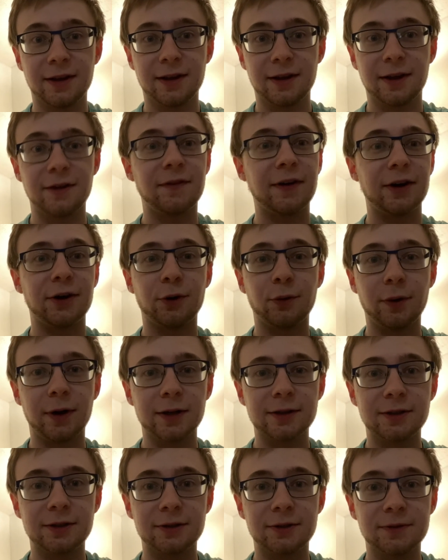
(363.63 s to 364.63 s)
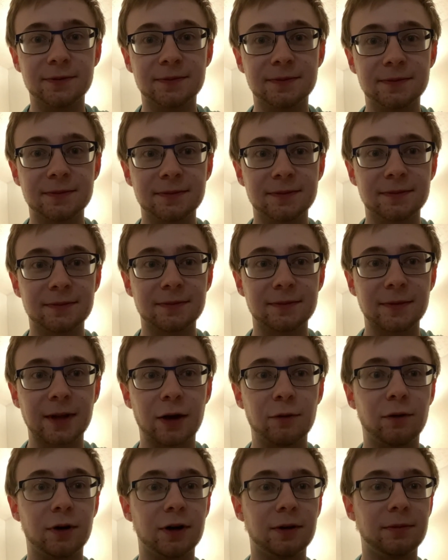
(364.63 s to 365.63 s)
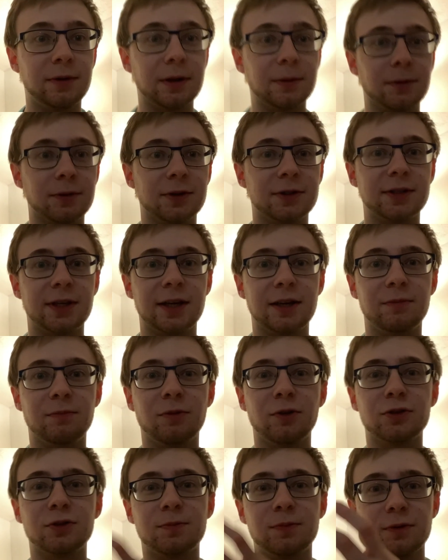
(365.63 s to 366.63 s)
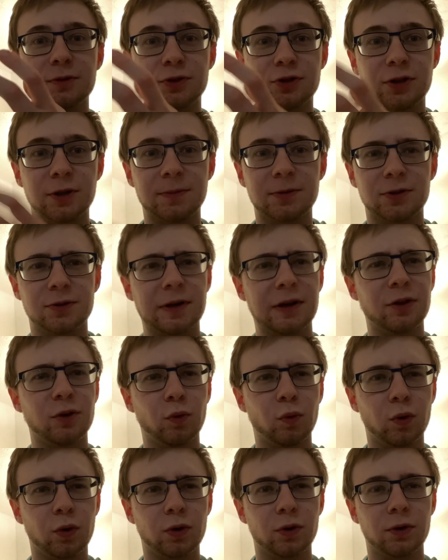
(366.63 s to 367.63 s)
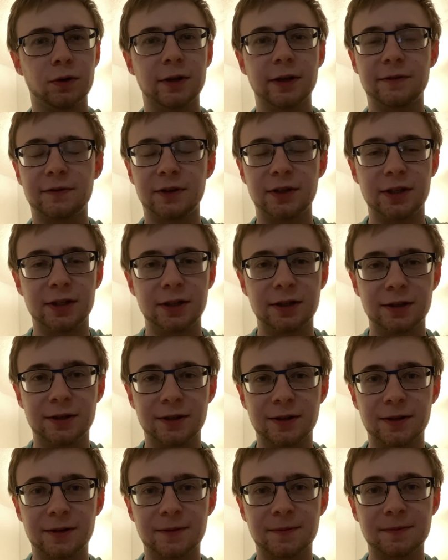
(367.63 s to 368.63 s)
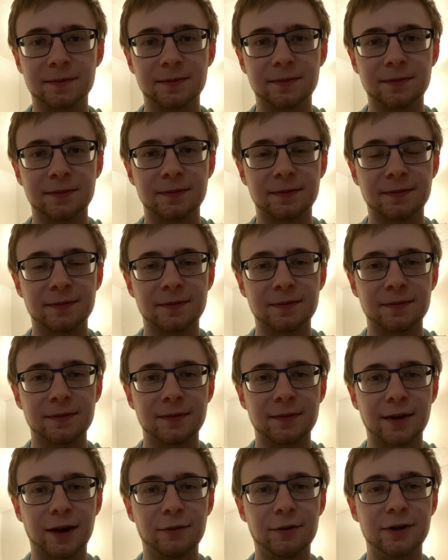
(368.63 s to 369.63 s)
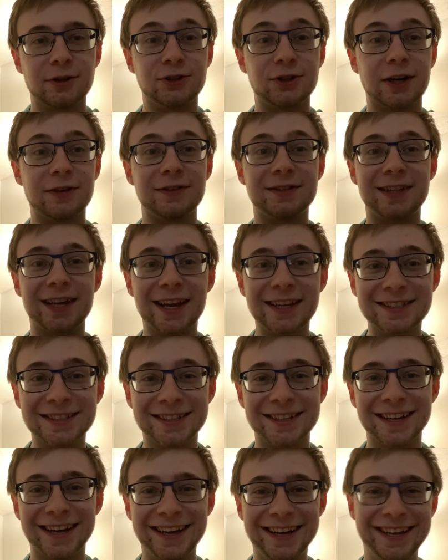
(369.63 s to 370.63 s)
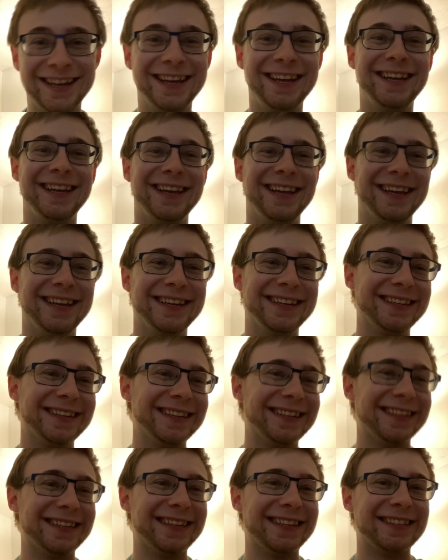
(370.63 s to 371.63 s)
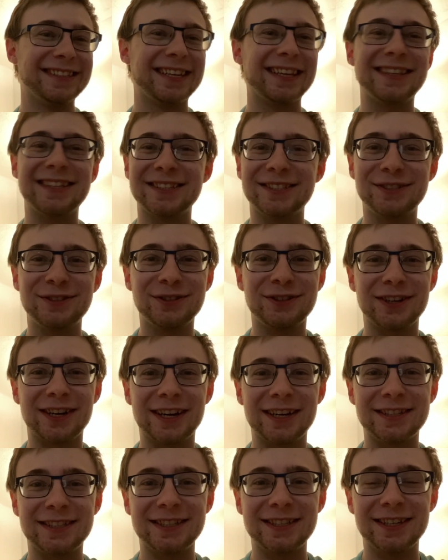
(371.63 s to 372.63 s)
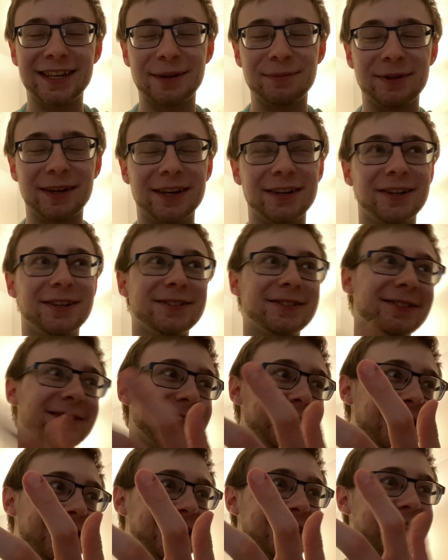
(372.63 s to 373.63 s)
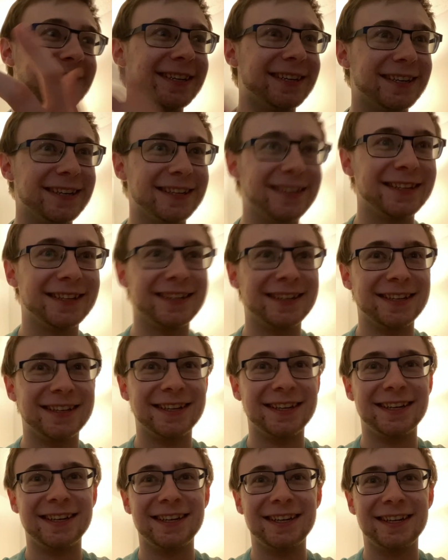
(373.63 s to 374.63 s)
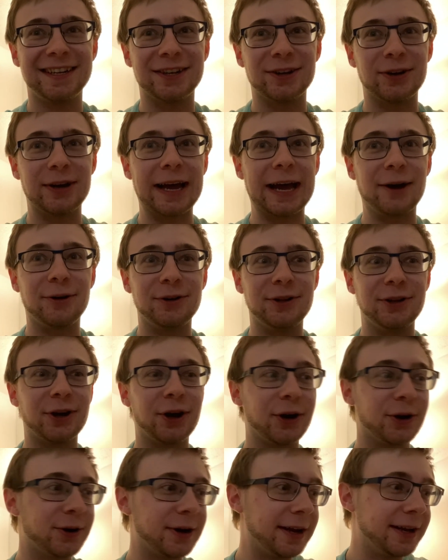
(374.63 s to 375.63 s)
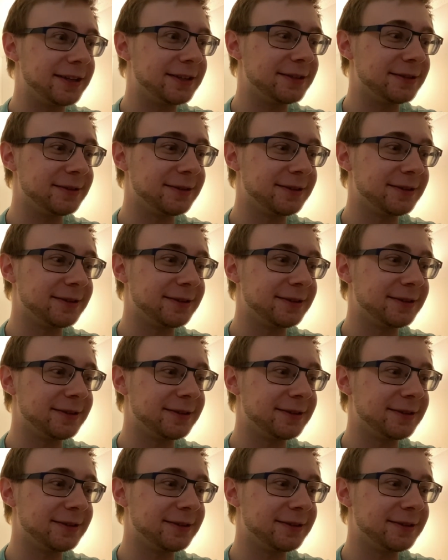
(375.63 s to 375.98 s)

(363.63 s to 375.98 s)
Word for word: if I don't want to. I want to be able to take multiple trips around the world every year. I want to drive a Tesla. Nothing too crazy. I mean, I'd also take, you know, Audi R8.